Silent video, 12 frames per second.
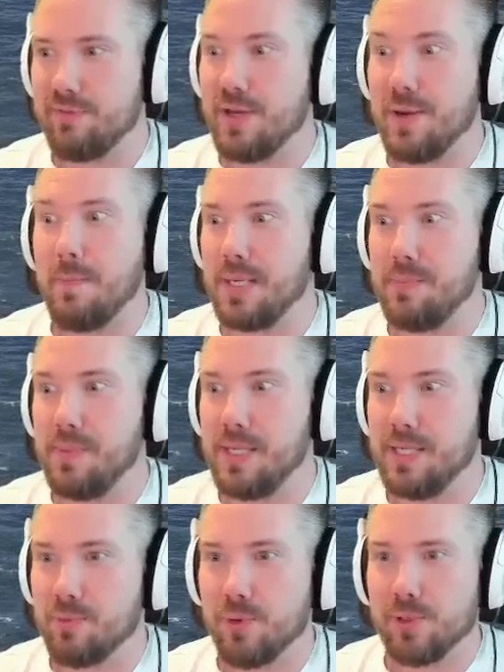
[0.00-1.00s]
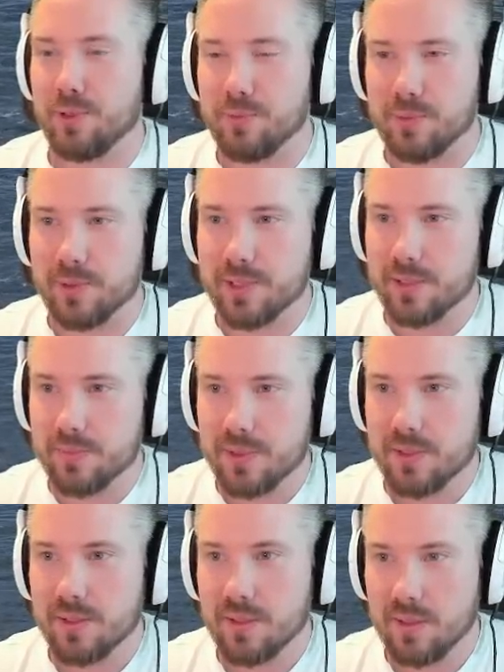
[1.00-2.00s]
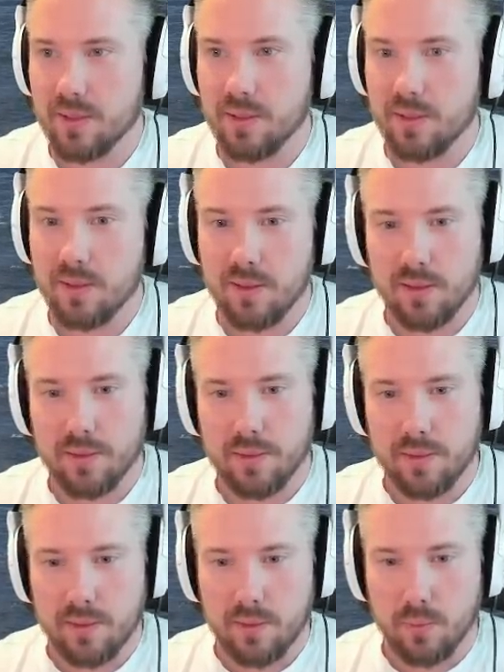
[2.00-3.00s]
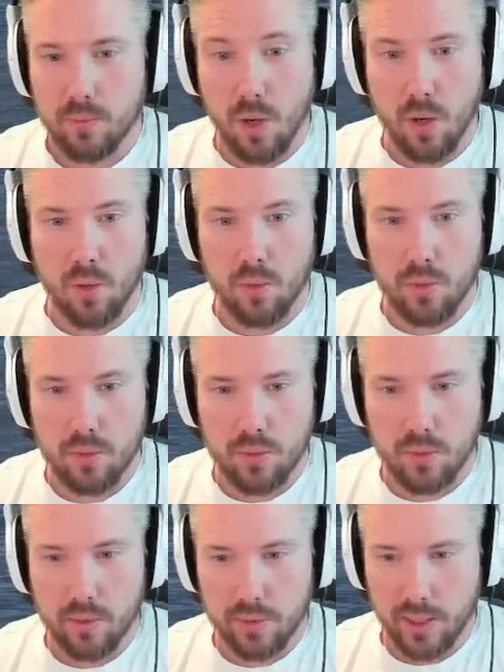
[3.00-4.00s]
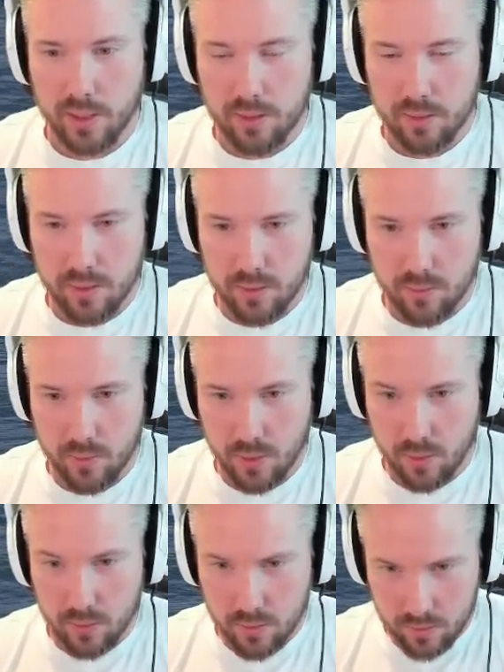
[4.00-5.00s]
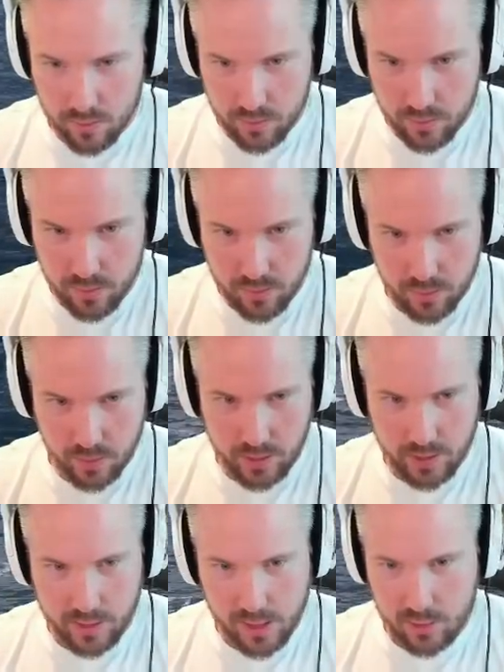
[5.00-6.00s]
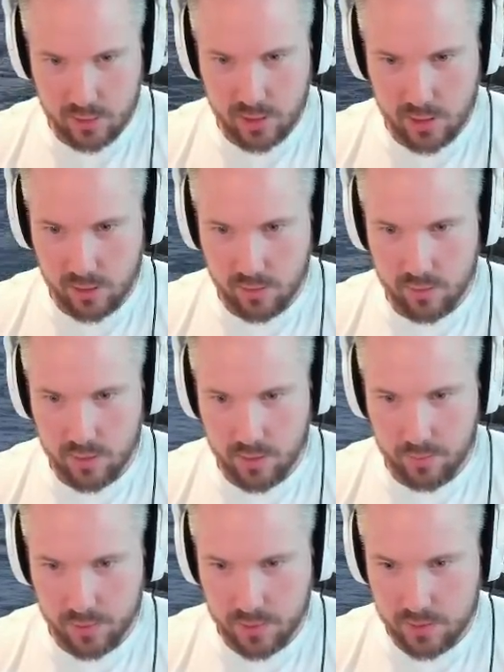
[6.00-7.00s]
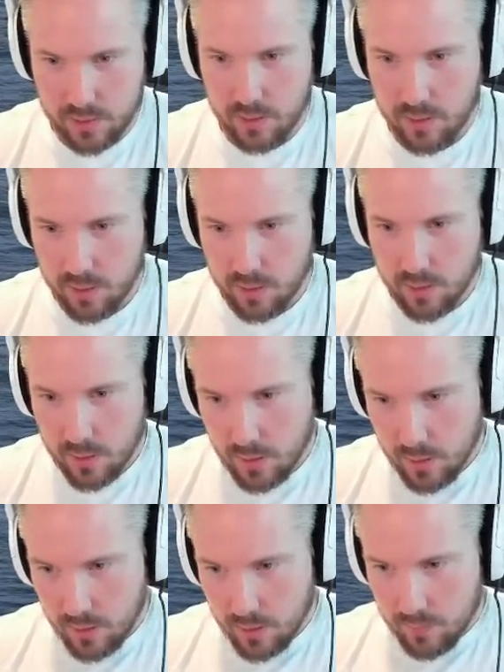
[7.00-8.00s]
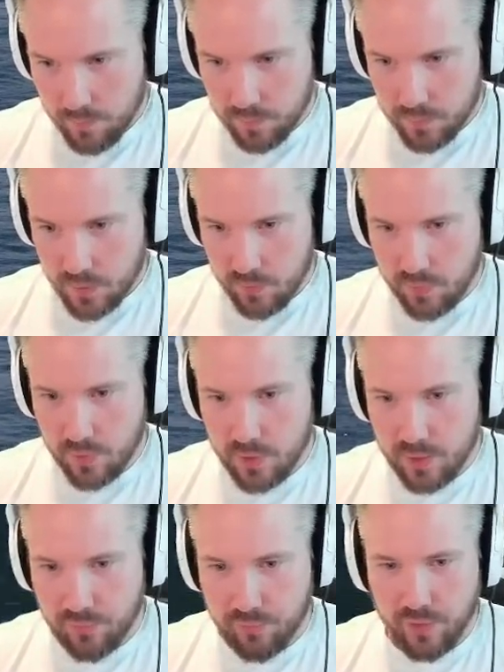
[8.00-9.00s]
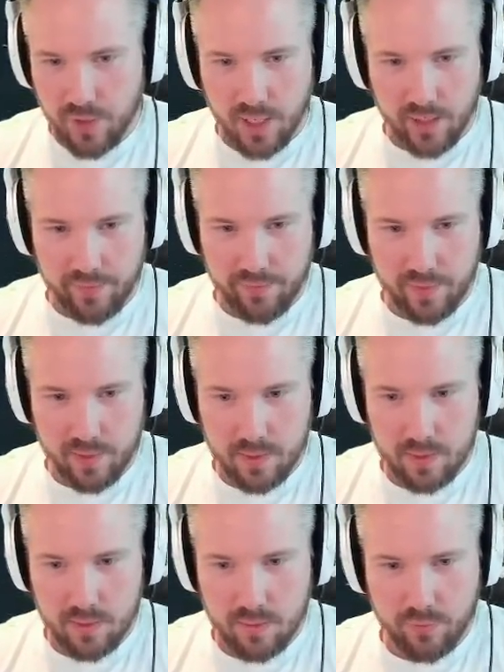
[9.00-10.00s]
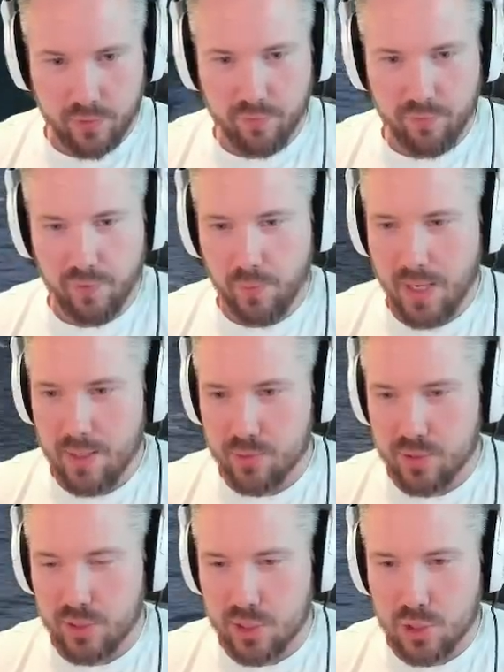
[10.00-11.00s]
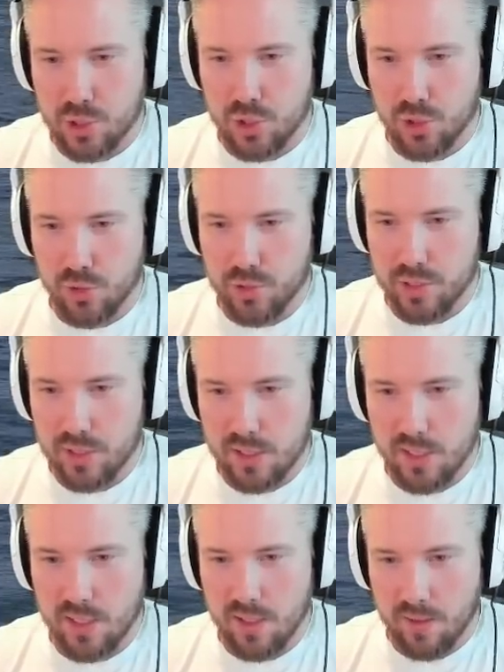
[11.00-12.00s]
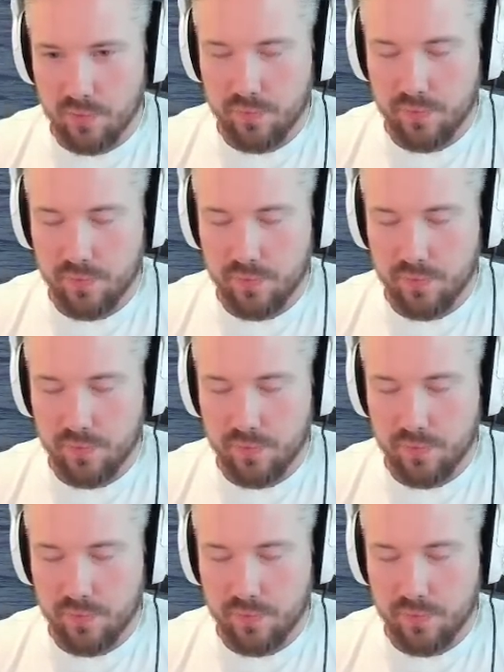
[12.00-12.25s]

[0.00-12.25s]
a BB in World of Warships? Whoa! Okay. Whoa. Okay, that looks like a lot of armor. Let's see. 35! 35. Wow, so it's just enough